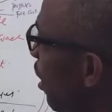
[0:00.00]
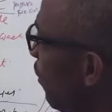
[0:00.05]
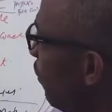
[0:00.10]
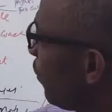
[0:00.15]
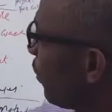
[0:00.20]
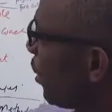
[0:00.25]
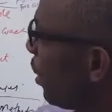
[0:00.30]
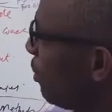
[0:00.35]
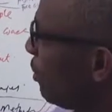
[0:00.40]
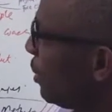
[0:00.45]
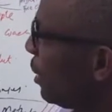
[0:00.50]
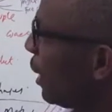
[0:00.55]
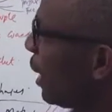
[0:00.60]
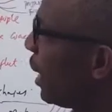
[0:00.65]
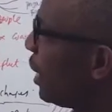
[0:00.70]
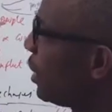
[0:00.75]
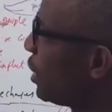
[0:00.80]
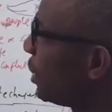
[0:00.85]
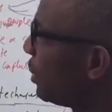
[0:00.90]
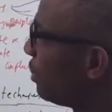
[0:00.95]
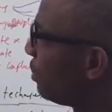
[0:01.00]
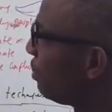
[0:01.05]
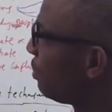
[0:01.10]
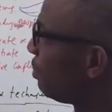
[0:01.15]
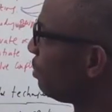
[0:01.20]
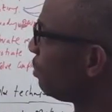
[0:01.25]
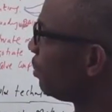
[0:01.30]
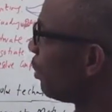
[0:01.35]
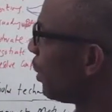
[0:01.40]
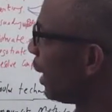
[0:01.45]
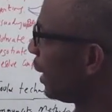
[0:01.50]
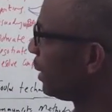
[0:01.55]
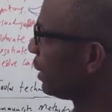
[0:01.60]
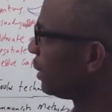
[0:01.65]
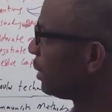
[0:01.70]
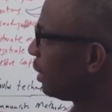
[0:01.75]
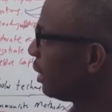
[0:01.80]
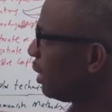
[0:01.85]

of communication, right?